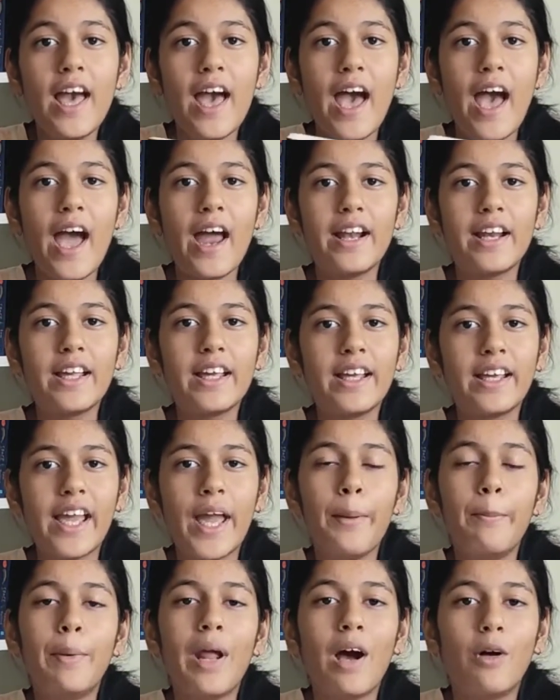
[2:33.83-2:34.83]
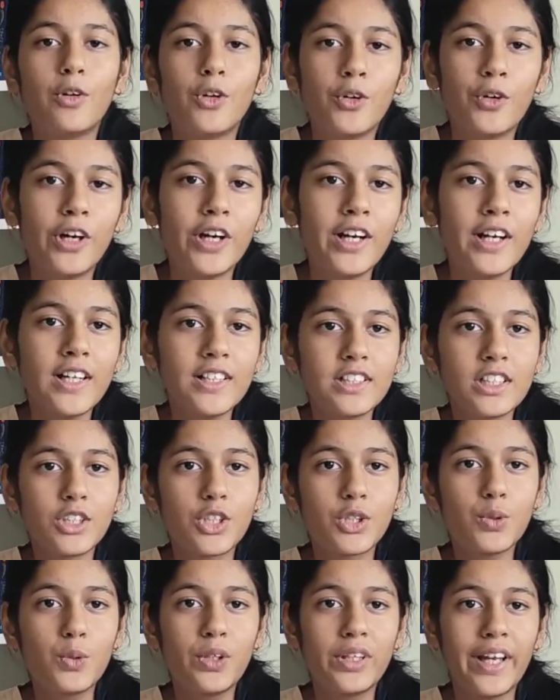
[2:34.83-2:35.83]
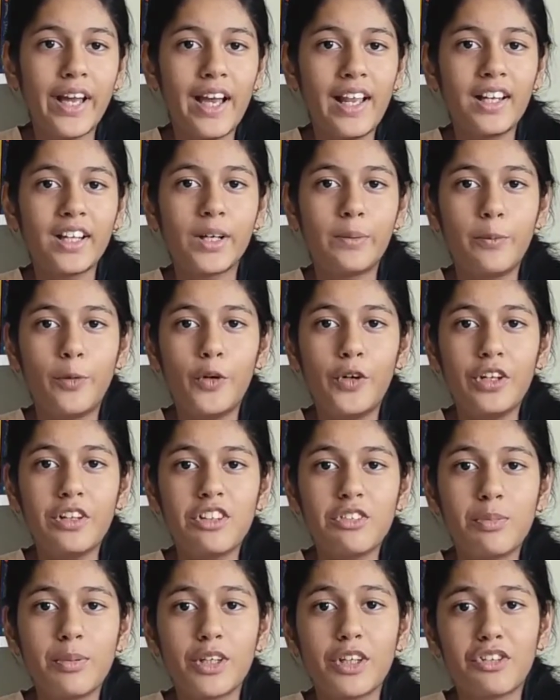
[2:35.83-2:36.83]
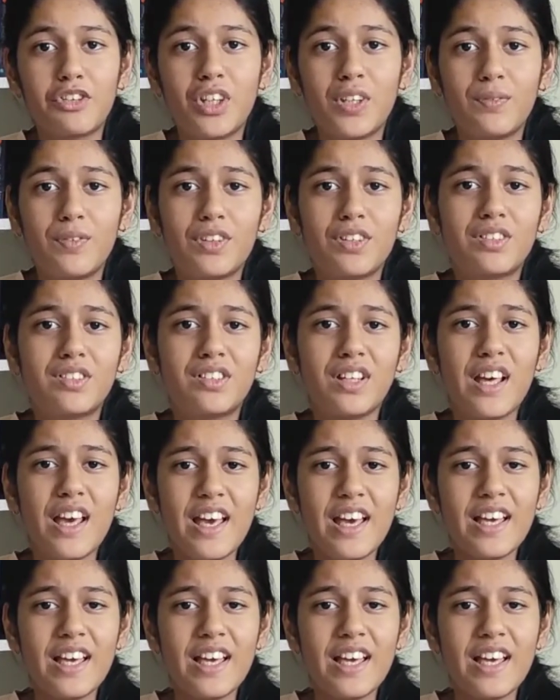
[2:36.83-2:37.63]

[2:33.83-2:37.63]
and he came down to Earth to kill Commodus because he was.